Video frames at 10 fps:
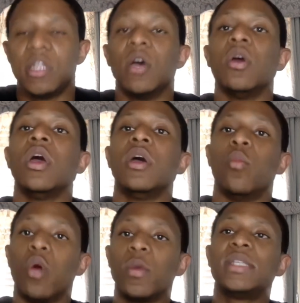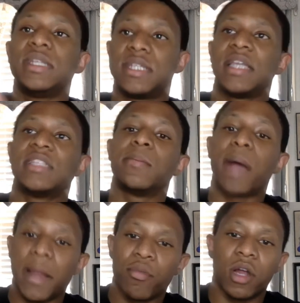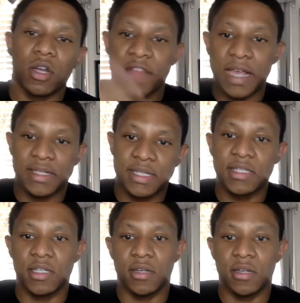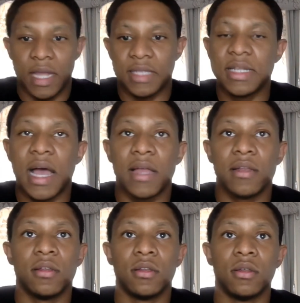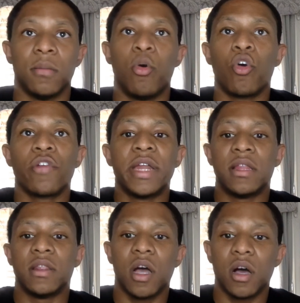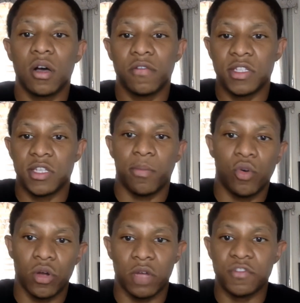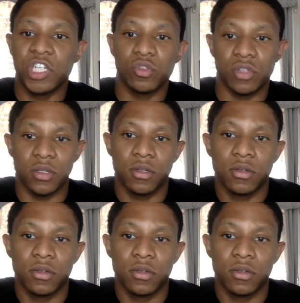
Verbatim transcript: The what we see today is a byproduct of that system that's not pouring in love and support of children.